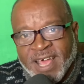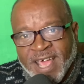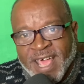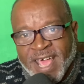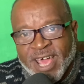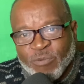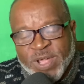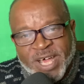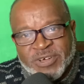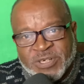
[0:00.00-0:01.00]
And
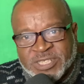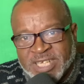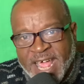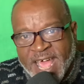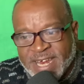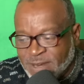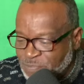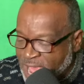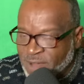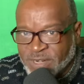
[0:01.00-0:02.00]
we understand
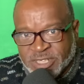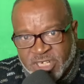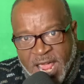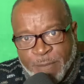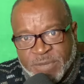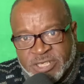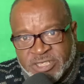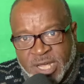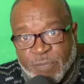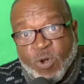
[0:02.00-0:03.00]
that having a
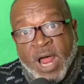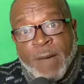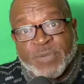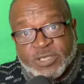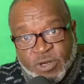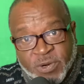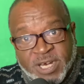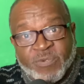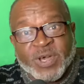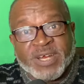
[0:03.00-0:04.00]
championship or an opportunity
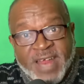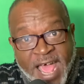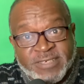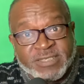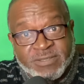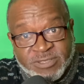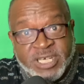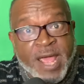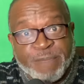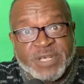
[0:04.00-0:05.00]
to win a national
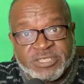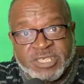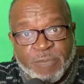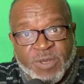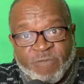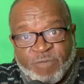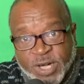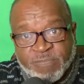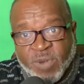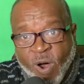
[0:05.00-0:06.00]
championship in
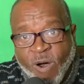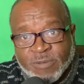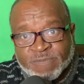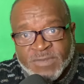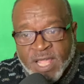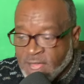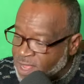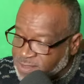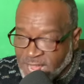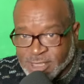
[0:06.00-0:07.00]
football,
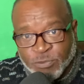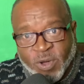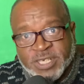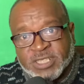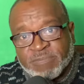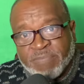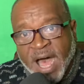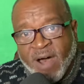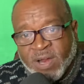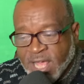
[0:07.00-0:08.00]
that's what it's
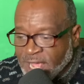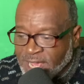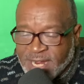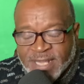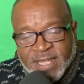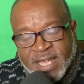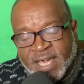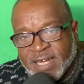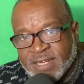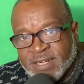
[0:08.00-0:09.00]
about. And at the
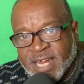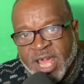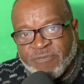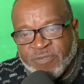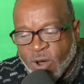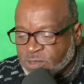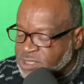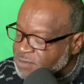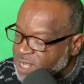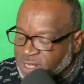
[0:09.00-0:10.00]
end of the day,
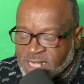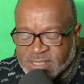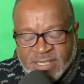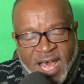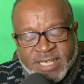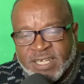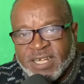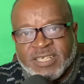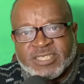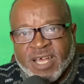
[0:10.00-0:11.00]
folks, let's not
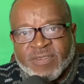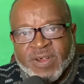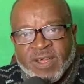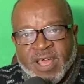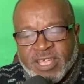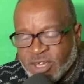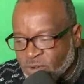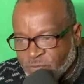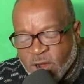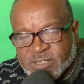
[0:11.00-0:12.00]
kid each other.
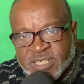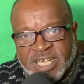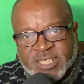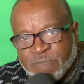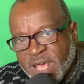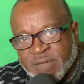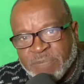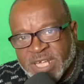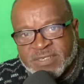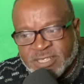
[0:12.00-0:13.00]
University is big
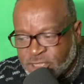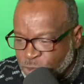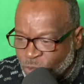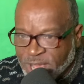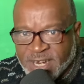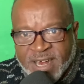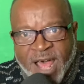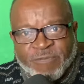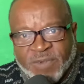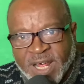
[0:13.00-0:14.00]
business. You win in
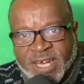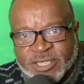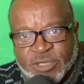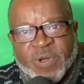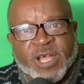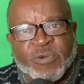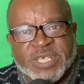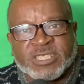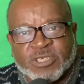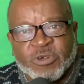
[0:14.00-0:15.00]
athletics, you
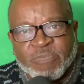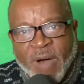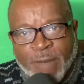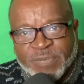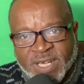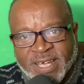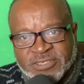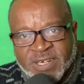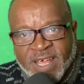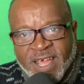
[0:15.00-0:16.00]
increase student
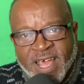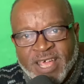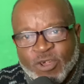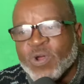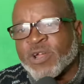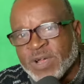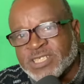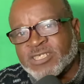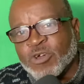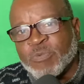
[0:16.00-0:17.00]
population. You increase
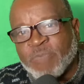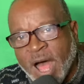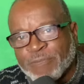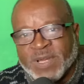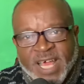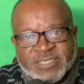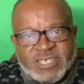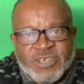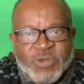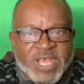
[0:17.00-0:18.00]
student
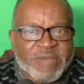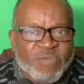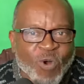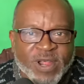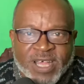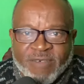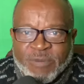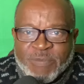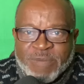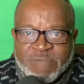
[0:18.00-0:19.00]
population, you get more
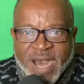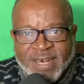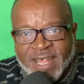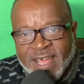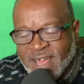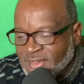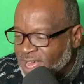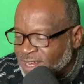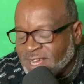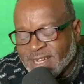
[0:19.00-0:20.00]
government money.
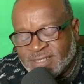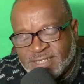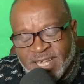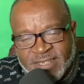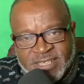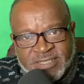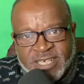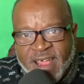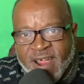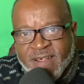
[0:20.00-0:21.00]
Like I said, this
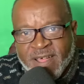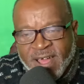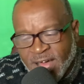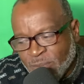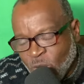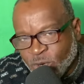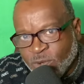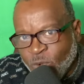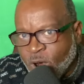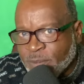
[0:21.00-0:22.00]
chair, I'm only
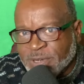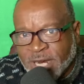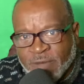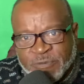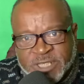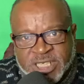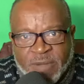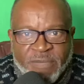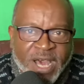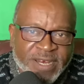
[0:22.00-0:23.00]
warming it up for
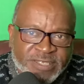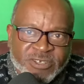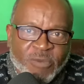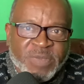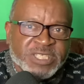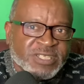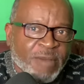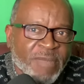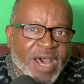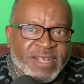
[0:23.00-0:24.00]
somebody. There's going to be
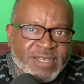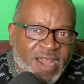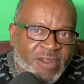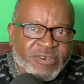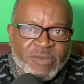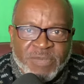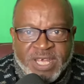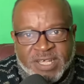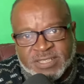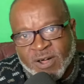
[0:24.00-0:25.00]
somebody younger than me
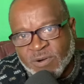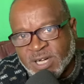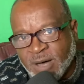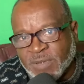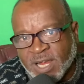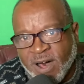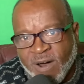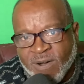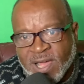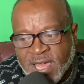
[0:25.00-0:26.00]
that's going to come
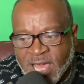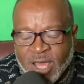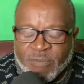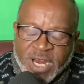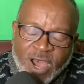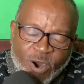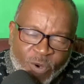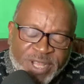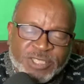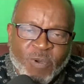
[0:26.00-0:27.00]
along. But I
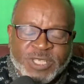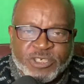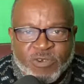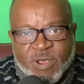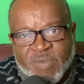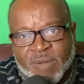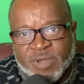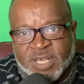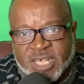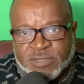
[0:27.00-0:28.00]
always want you to remember
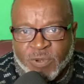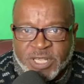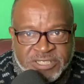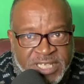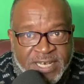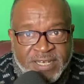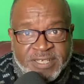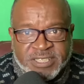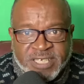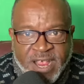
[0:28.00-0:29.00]
this. When you sit in
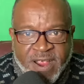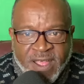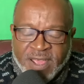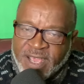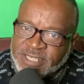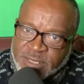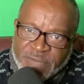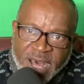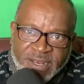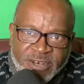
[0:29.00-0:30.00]
this chair, it's
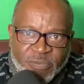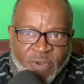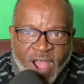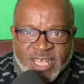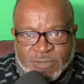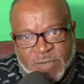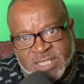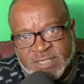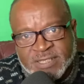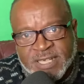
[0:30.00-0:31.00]
about enterprise
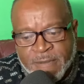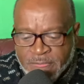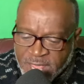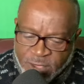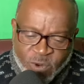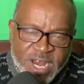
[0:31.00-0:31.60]
business. And we're